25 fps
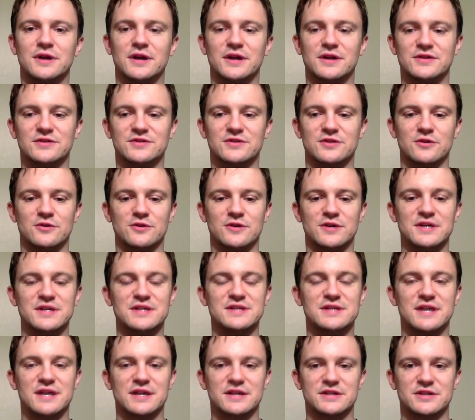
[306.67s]
And so he
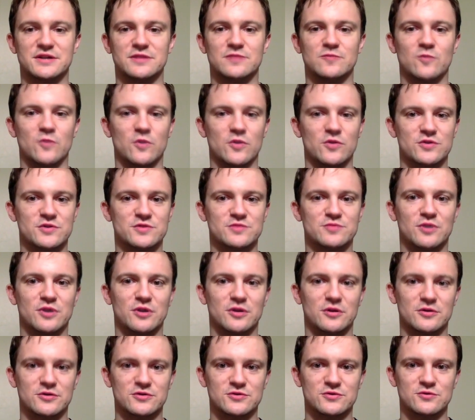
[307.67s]
takes up one of the
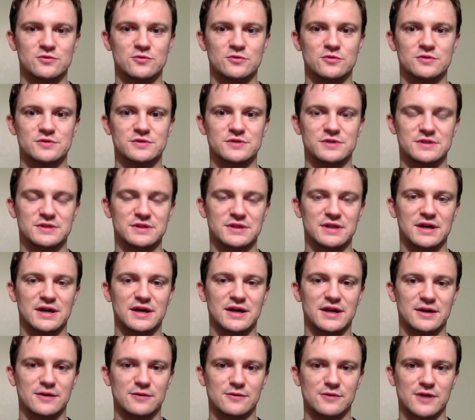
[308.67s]
smaller swords that's
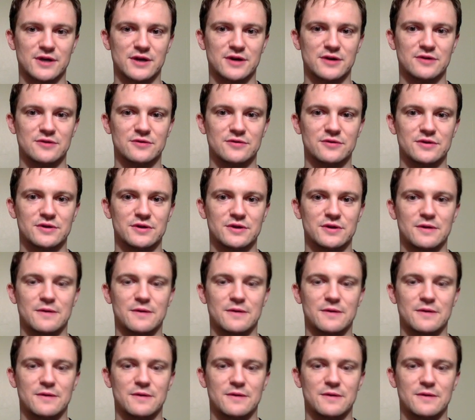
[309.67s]
lying around,